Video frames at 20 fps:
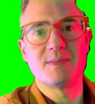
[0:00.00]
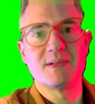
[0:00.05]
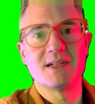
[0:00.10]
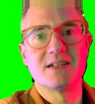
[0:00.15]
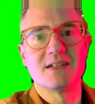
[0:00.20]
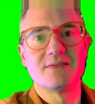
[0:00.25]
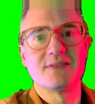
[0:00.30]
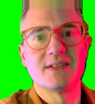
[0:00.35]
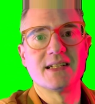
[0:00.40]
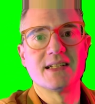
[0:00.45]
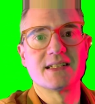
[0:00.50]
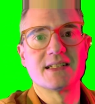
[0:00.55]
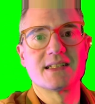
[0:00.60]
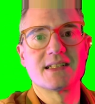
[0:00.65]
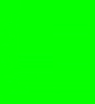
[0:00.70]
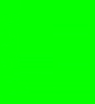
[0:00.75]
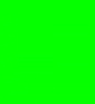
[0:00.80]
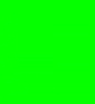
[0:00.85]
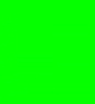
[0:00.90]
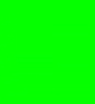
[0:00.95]
perfect
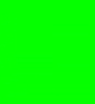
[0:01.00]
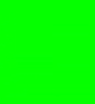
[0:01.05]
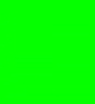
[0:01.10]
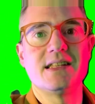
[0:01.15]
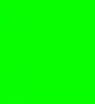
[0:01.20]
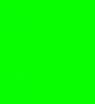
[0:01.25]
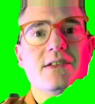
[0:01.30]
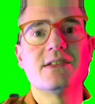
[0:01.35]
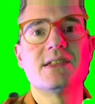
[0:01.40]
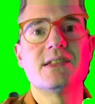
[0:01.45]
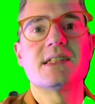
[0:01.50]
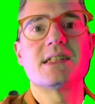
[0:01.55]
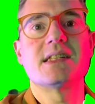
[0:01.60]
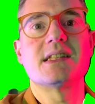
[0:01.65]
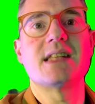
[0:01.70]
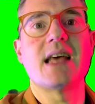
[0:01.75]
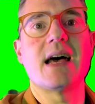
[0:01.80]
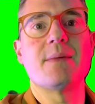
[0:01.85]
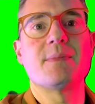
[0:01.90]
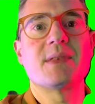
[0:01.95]
because it uses the
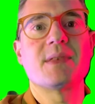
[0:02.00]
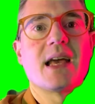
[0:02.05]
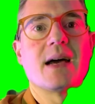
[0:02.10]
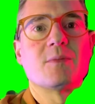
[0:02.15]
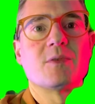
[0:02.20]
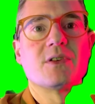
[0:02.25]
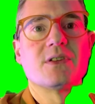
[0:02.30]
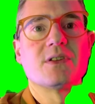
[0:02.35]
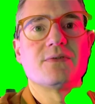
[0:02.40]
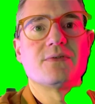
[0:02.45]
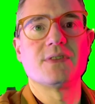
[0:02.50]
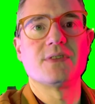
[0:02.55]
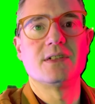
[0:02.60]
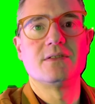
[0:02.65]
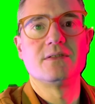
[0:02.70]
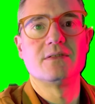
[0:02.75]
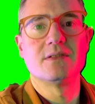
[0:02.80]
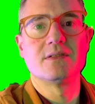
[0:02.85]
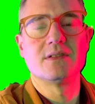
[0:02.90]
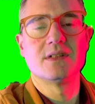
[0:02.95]
depth camera on the
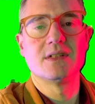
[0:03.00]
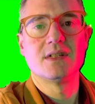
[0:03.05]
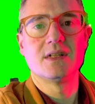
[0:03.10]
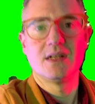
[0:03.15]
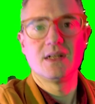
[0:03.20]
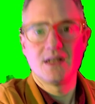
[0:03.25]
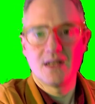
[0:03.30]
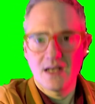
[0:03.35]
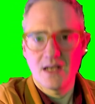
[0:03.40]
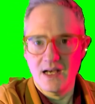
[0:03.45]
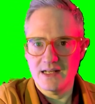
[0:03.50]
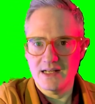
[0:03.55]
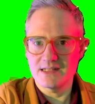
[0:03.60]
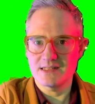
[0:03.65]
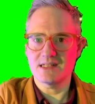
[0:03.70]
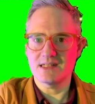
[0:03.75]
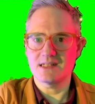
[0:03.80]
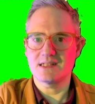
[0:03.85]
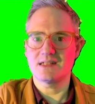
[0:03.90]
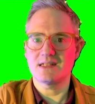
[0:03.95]
phone, and
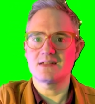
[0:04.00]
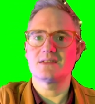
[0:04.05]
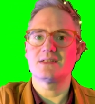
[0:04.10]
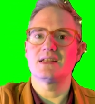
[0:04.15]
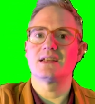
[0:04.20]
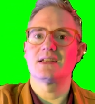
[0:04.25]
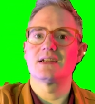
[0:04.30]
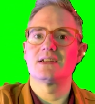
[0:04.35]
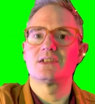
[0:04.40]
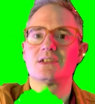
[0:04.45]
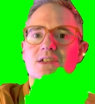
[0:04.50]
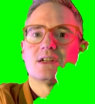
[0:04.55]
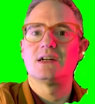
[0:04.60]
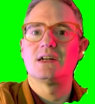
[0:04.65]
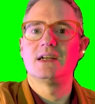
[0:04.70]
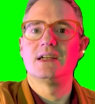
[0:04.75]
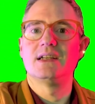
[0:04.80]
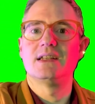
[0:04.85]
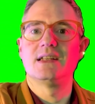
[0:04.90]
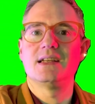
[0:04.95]
it's just a thing I
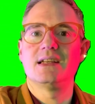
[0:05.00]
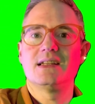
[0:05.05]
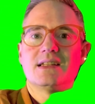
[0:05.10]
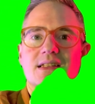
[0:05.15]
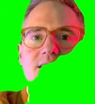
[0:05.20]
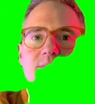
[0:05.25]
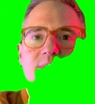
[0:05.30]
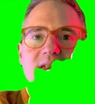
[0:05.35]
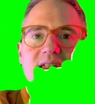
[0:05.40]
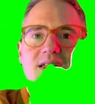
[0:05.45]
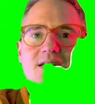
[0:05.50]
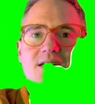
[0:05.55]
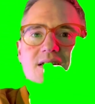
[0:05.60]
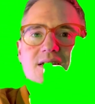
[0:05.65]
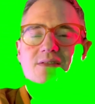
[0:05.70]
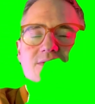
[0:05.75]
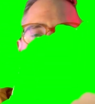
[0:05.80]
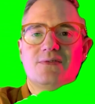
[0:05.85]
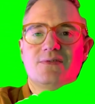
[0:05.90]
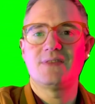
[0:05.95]
tried. It's a bit
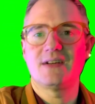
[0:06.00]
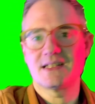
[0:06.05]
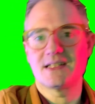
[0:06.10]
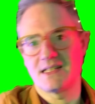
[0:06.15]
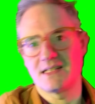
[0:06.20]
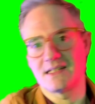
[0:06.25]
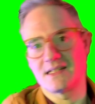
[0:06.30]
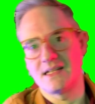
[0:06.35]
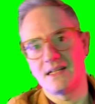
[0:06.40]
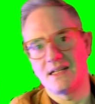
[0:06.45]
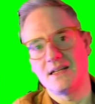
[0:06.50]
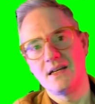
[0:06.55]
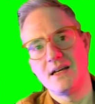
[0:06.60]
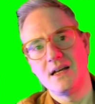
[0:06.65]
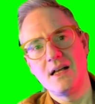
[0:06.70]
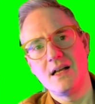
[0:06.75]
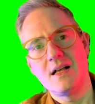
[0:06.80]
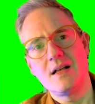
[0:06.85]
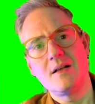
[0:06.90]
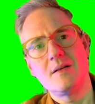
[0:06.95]
like fussy, isn't it?
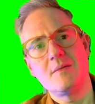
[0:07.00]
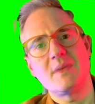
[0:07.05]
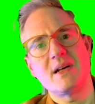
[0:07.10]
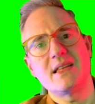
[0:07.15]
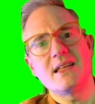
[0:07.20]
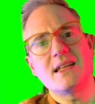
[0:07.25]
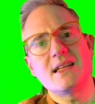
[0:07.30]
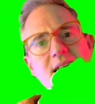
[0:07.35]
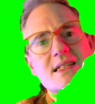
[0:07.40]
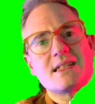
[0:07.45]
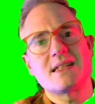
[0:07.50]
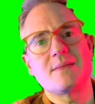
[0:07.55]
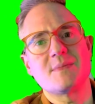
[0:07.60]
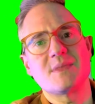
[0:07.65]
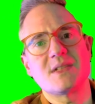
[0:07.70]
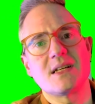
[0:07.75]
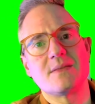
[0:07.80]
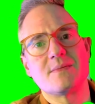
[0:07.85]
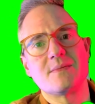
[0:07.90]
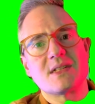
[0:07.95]
But I think it
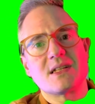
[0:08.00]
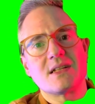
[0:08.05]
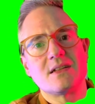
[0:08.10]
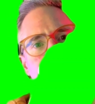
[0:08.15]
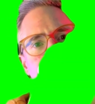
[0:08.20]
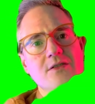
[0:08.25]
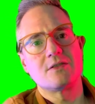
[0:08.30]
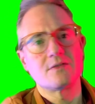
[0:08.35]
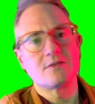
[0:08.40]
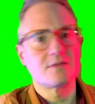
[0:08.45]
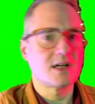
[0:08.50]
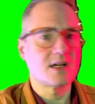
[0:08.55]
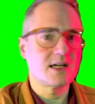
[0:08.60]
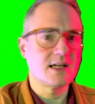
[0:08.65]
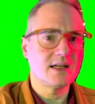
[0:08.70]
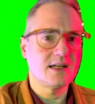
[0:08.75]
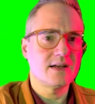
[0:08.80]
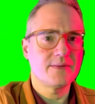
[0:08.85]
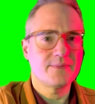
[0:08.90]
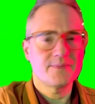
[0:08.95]
sometimes can look all
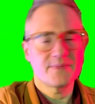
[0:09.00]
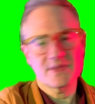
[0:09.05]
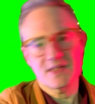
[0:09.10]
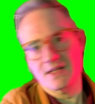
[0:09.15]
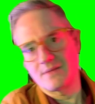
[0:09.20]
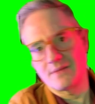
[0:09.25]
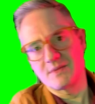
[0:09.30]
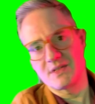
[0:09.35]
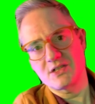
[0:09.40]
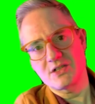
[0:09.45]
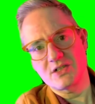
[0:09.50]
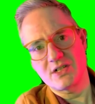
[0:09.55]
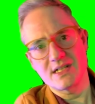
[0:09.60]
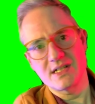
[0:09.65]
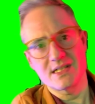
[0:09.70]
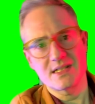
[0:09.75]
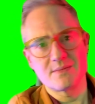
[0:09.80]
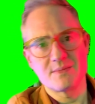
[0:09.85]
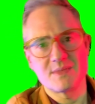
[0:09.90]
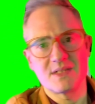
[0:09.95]
right. So I'm just trying some